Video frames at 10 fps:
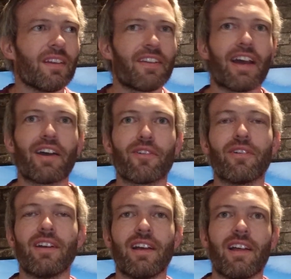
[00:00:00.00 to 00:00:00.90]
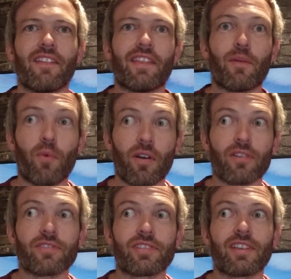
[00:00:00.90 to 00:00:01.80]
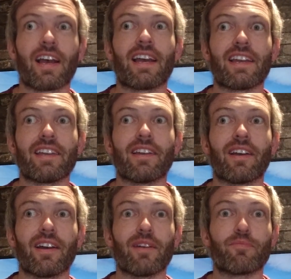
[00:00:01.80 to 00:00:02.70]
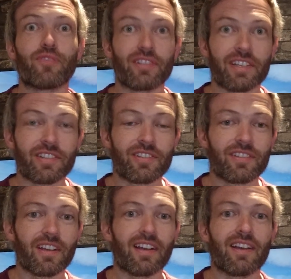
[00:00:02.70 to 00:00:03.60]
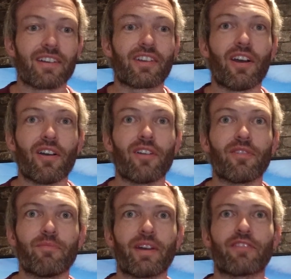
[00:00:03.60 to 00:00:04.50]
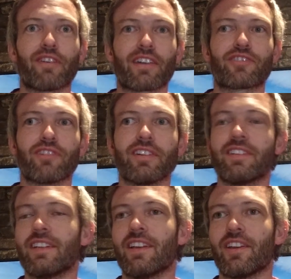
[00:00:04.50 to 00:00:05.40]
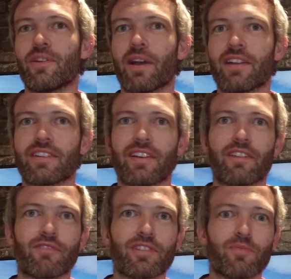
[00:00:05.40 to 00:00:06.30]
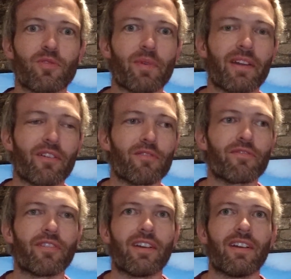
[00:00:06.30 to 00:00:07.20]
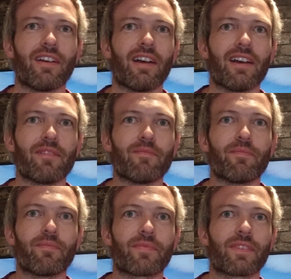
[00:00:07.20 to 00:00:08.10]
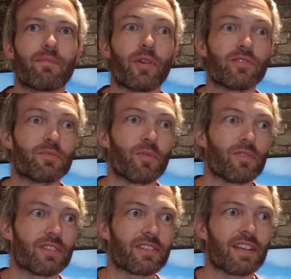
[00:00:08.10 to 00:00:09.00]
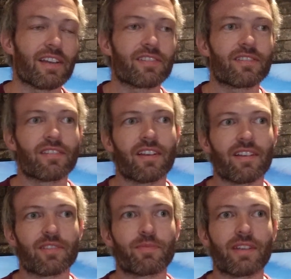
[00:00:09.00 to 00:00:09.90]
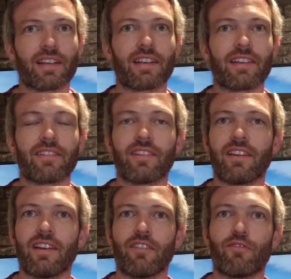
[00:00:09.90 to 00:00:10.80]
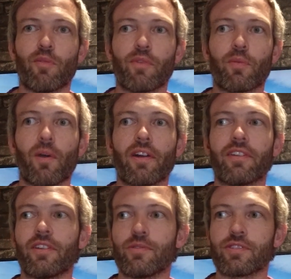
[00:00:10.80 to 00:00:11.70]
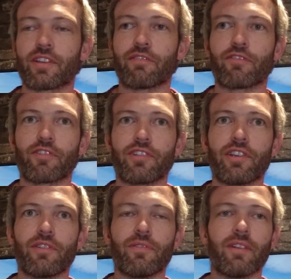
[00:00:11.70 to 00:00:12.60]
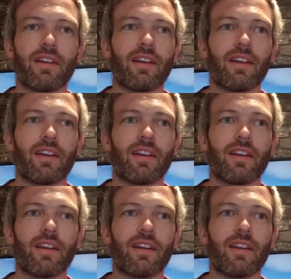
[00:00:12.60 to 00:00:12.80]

Now there was a British car manufacturer who had a reasonable amount of motorsport success, particularly in Formula One, who was looking for a new